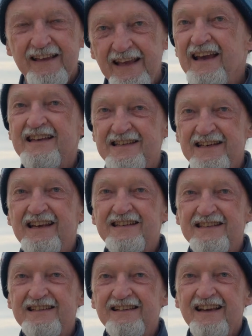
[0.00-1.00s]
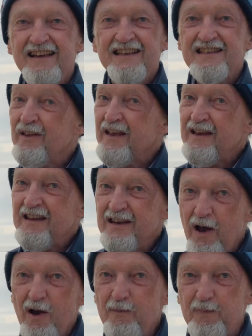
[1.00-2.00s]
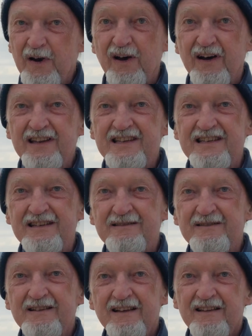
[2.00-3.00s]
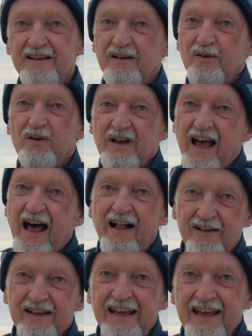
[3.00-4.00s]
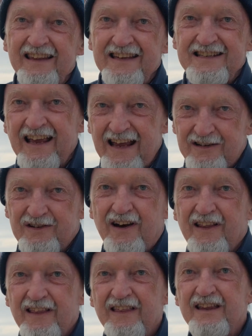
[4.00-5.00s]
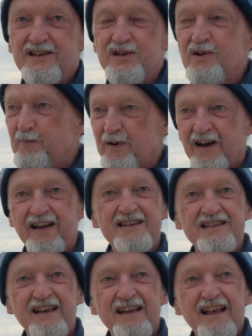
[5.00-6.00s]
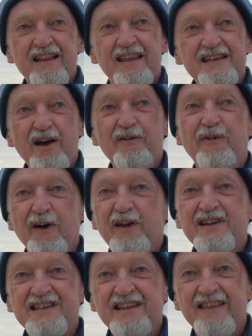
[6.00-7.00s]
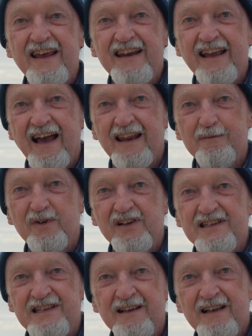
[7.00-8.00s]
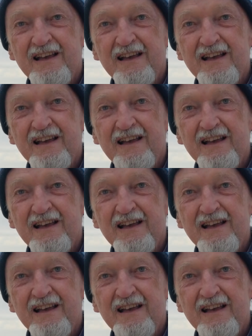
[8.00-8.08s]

Yes, yes. So there are no plants, or algae in this yeah. case, rather than true plants. There's no photosynthetic animals.